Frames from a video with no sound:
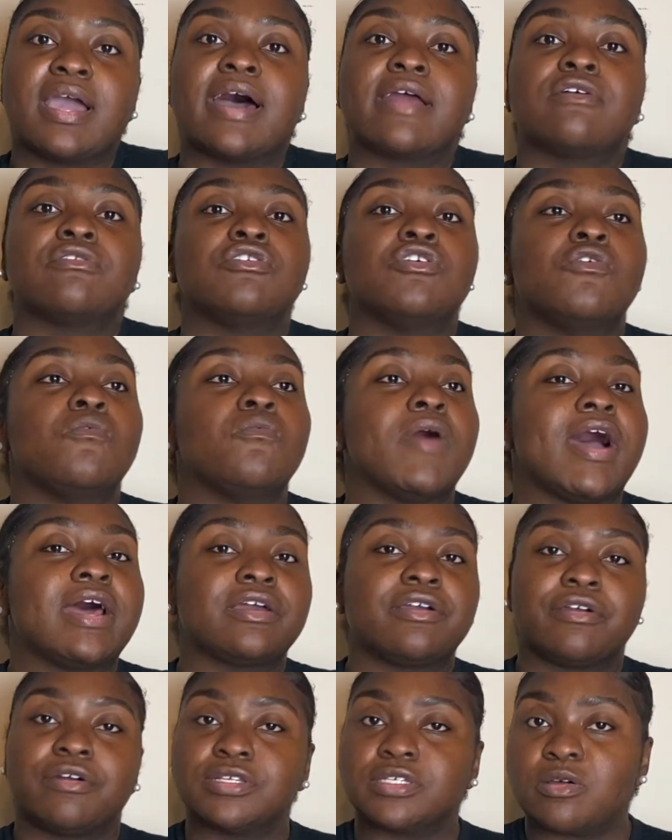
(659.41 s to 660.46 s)
I don't know why
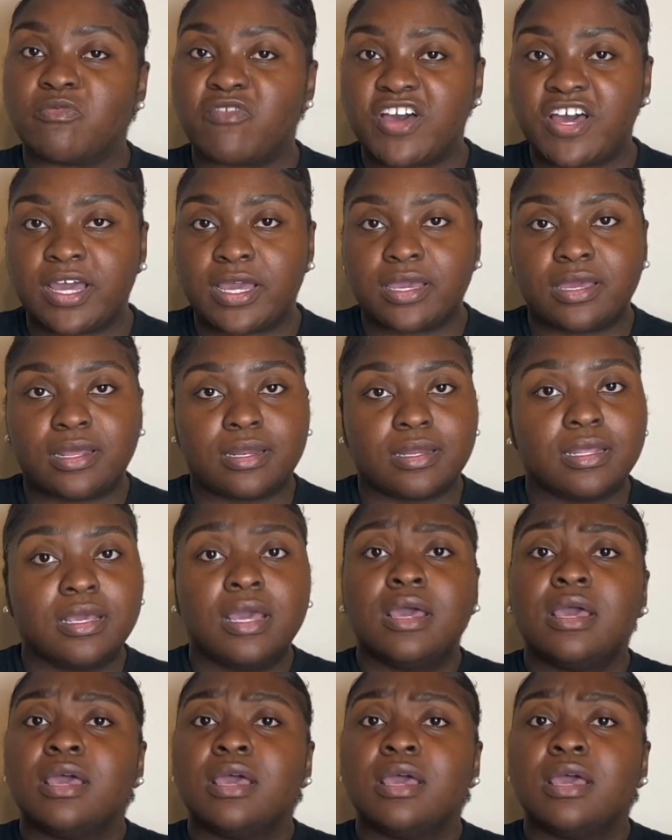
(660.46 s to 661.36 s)
the girls are buying